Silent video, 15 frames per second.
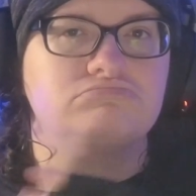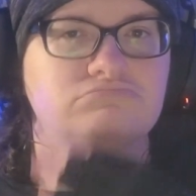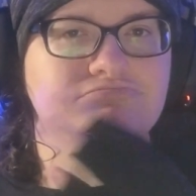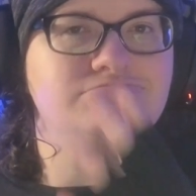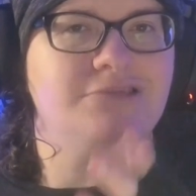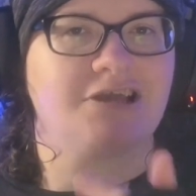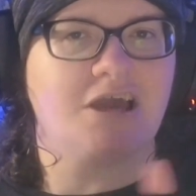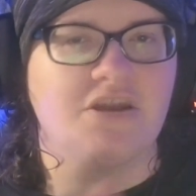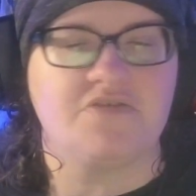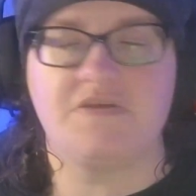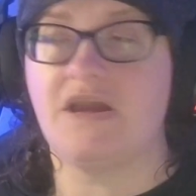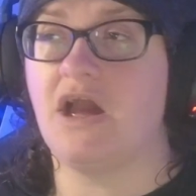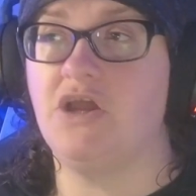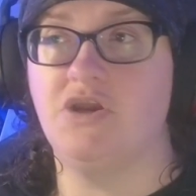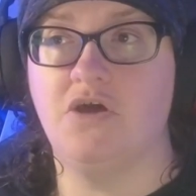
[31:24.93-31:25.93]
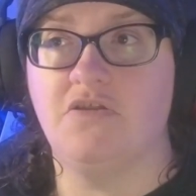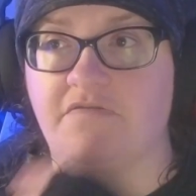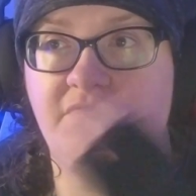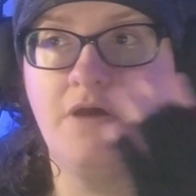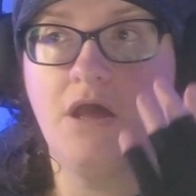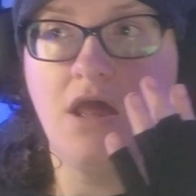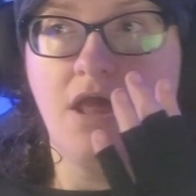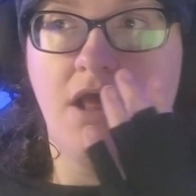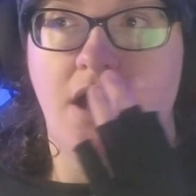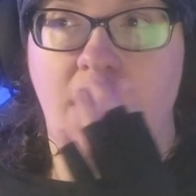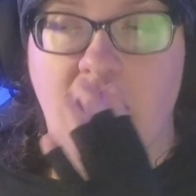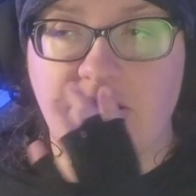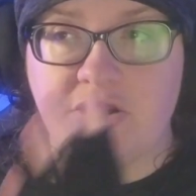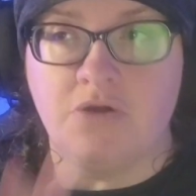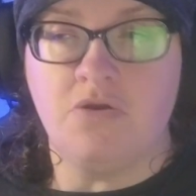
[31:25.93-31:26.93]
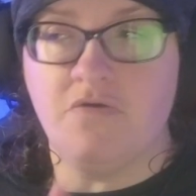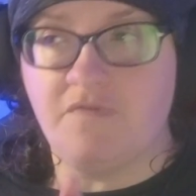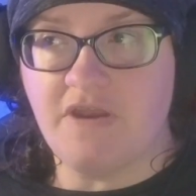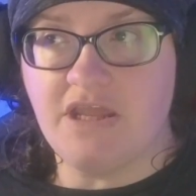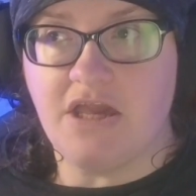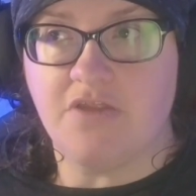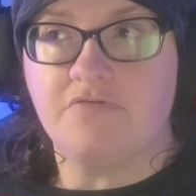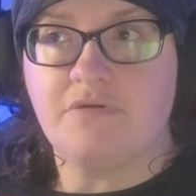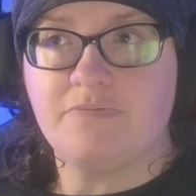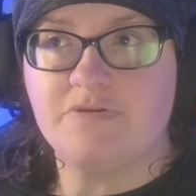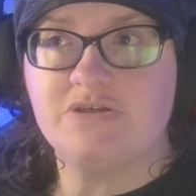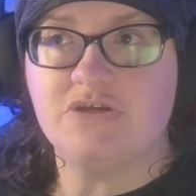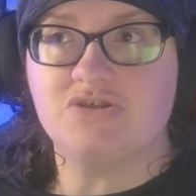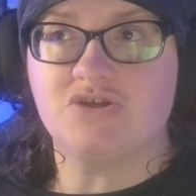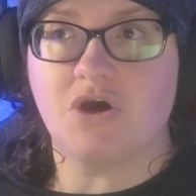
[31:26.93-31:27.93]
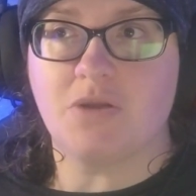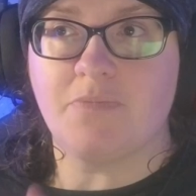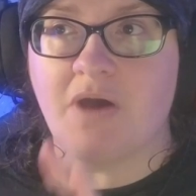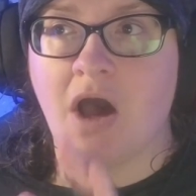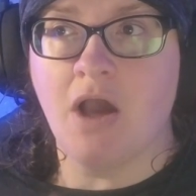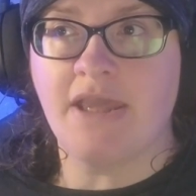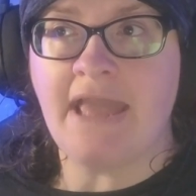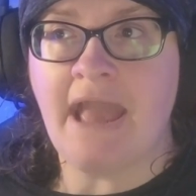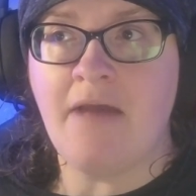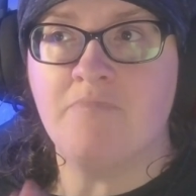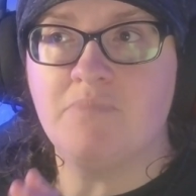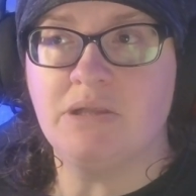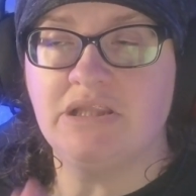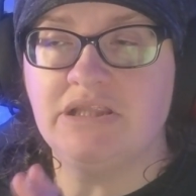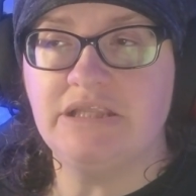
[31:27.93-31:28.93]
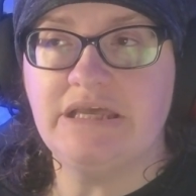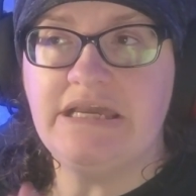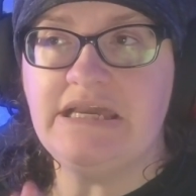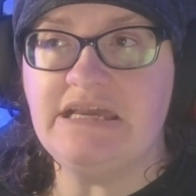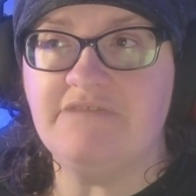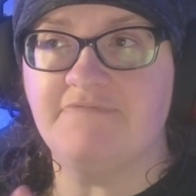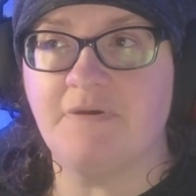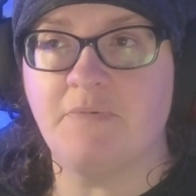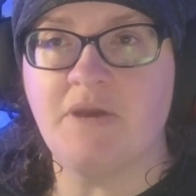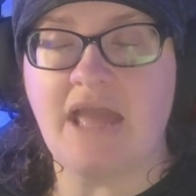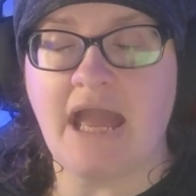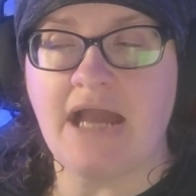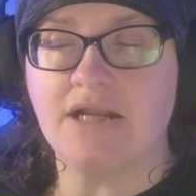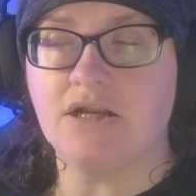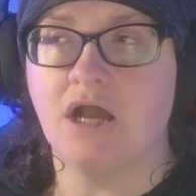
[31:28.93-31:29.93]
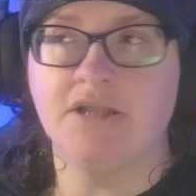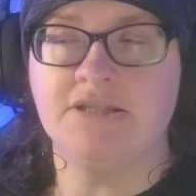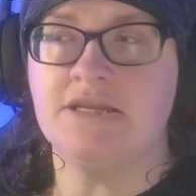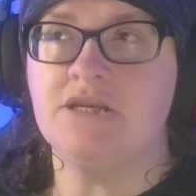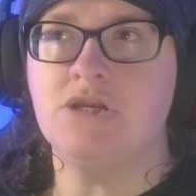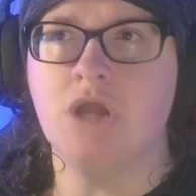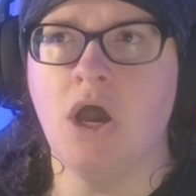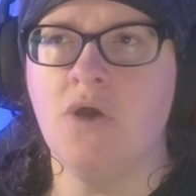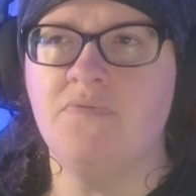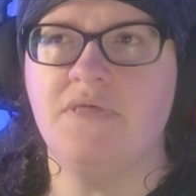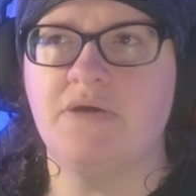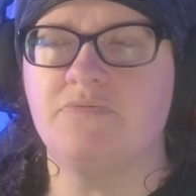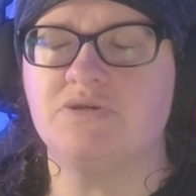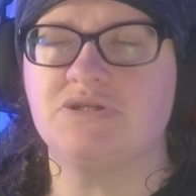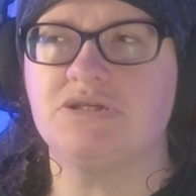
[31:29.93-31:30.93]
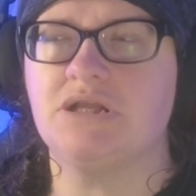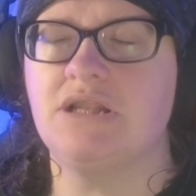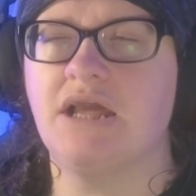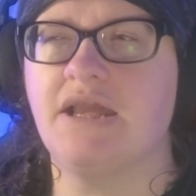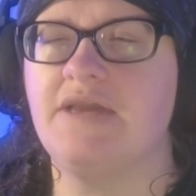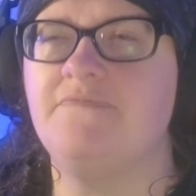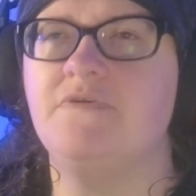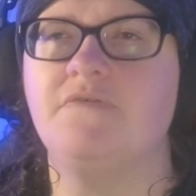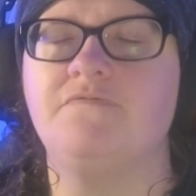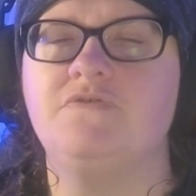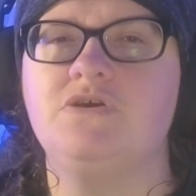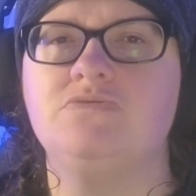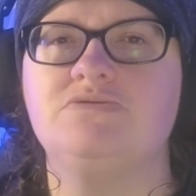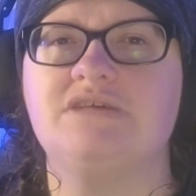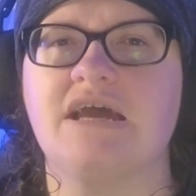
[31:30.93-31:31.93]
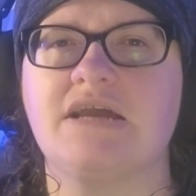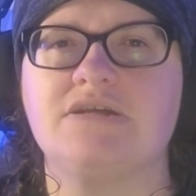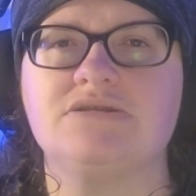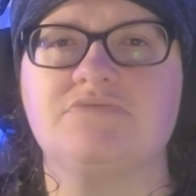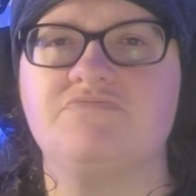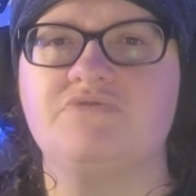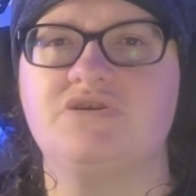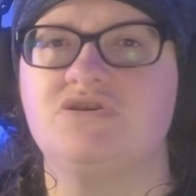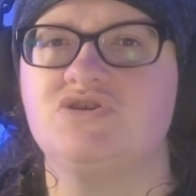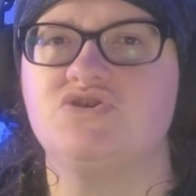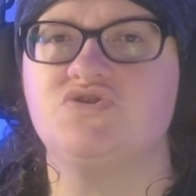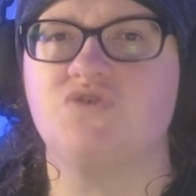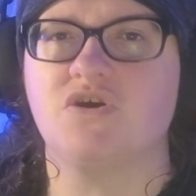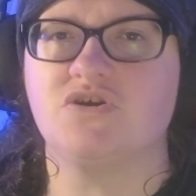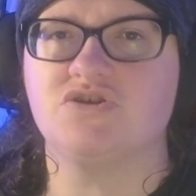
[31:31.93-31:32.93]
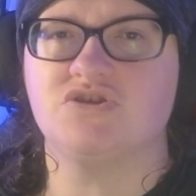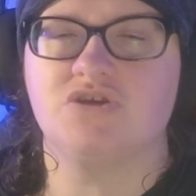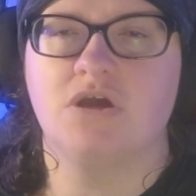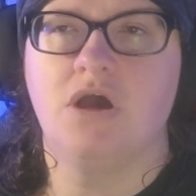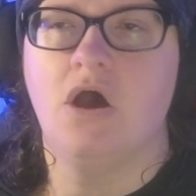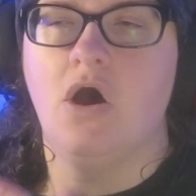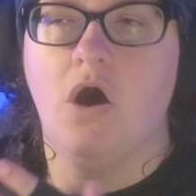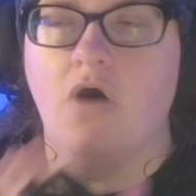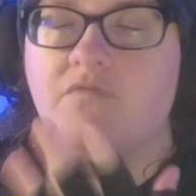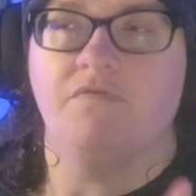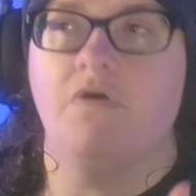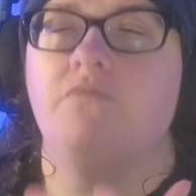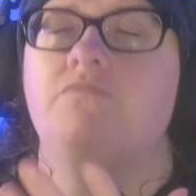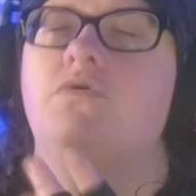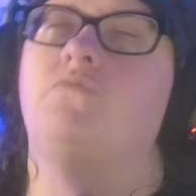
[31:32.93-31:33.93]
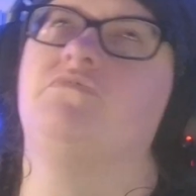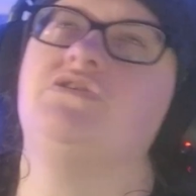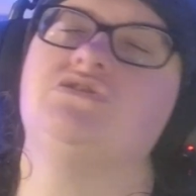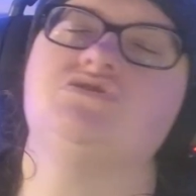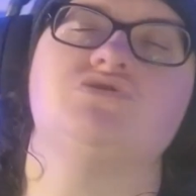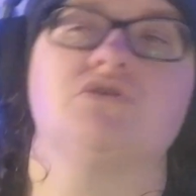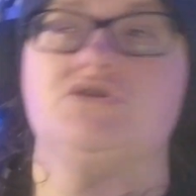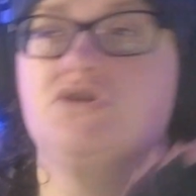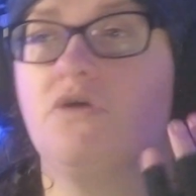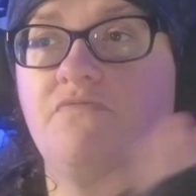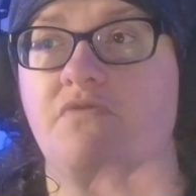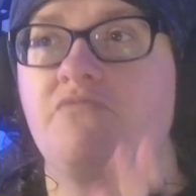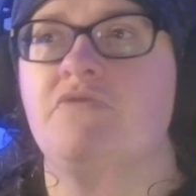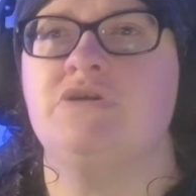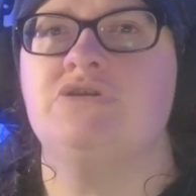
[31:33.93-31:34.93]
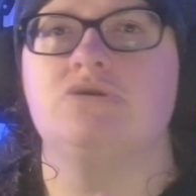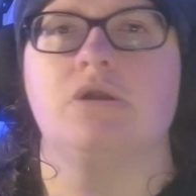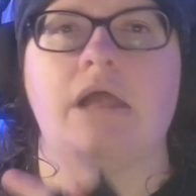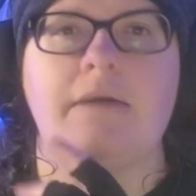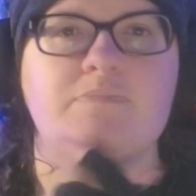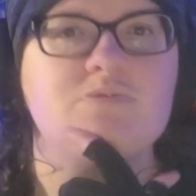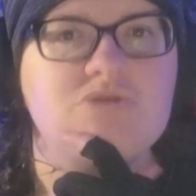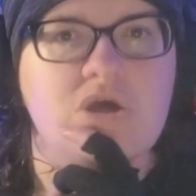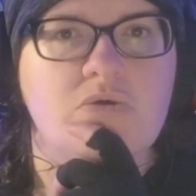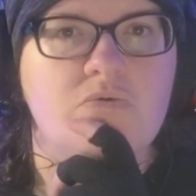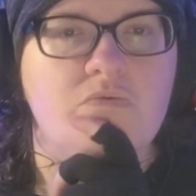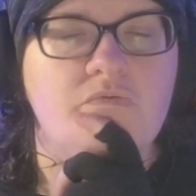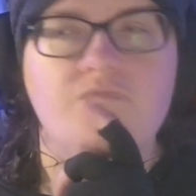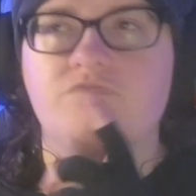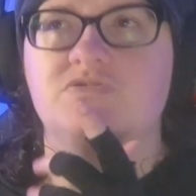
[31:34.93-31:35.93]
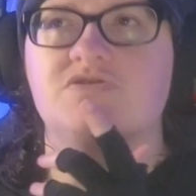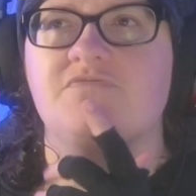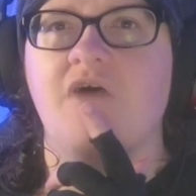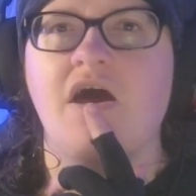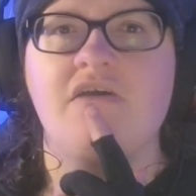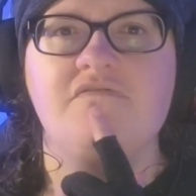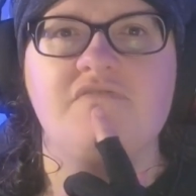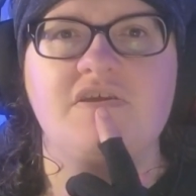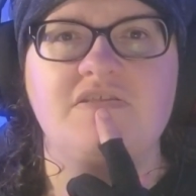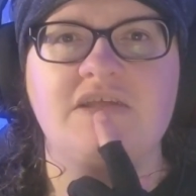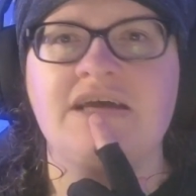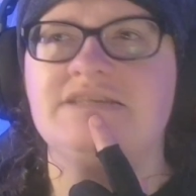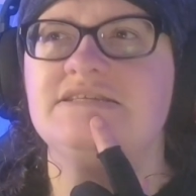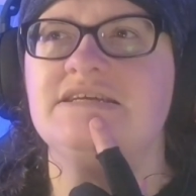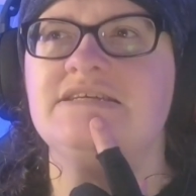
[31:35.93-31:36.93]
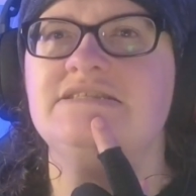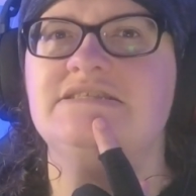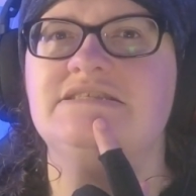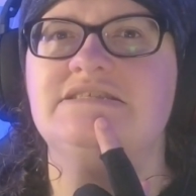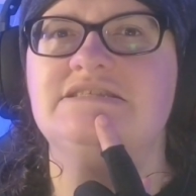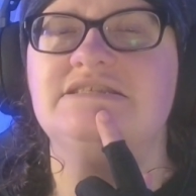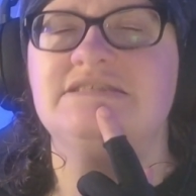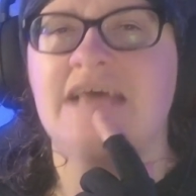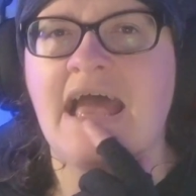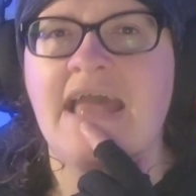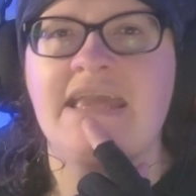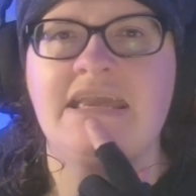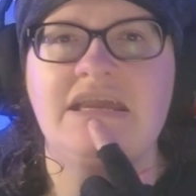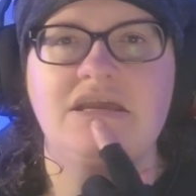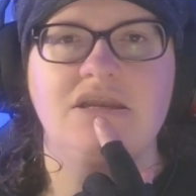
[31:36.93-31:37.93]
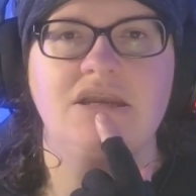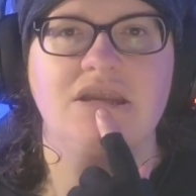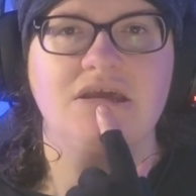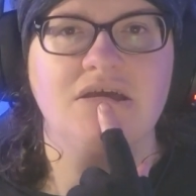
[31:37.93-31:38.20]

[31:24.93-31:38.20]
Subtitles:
the kind of thing. I don't know if any other episodes have got it, but I can't believe that I didn't know there was, like, even a few seconds of Reconstruction, of original episode surviving. That's insane.